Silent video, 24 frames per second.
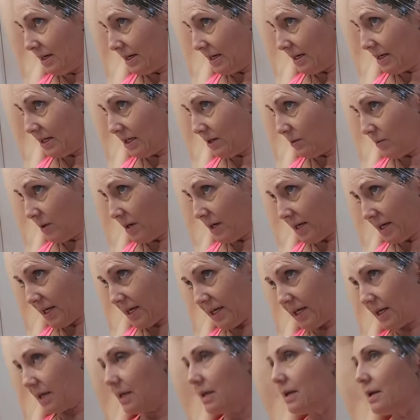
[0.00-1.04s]
And you want to
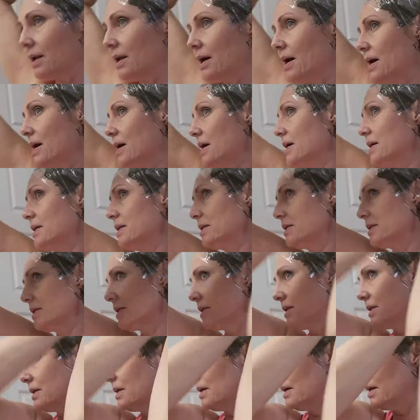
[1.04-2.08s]
get it nice
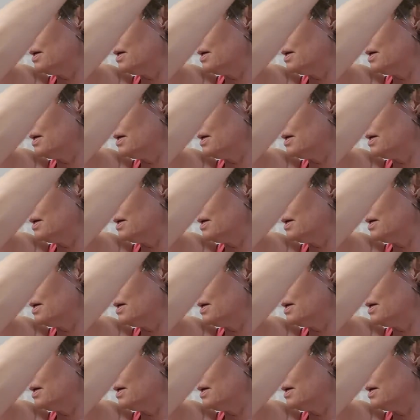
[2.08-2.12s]
and